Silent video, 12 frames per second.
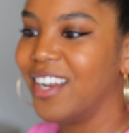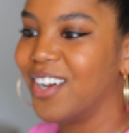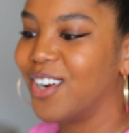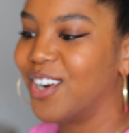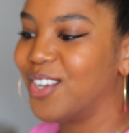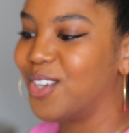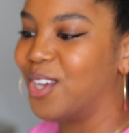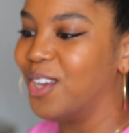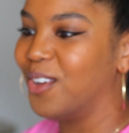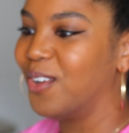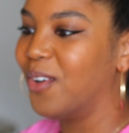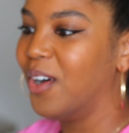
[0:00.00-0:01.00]
are
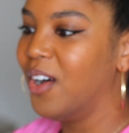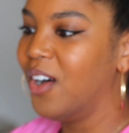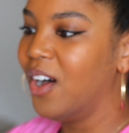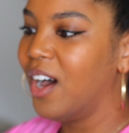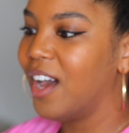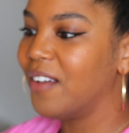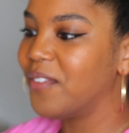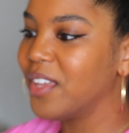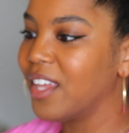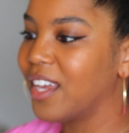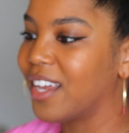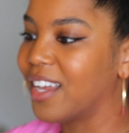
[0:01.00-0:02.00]
you? I
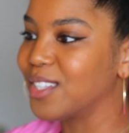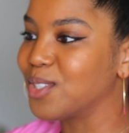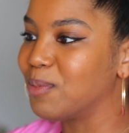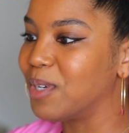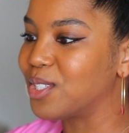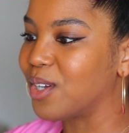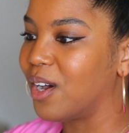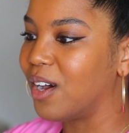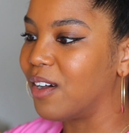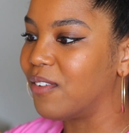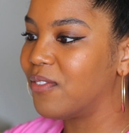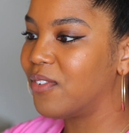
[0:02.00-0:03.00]
feel like I cut too much
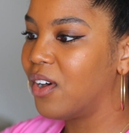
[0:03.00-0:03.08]
off.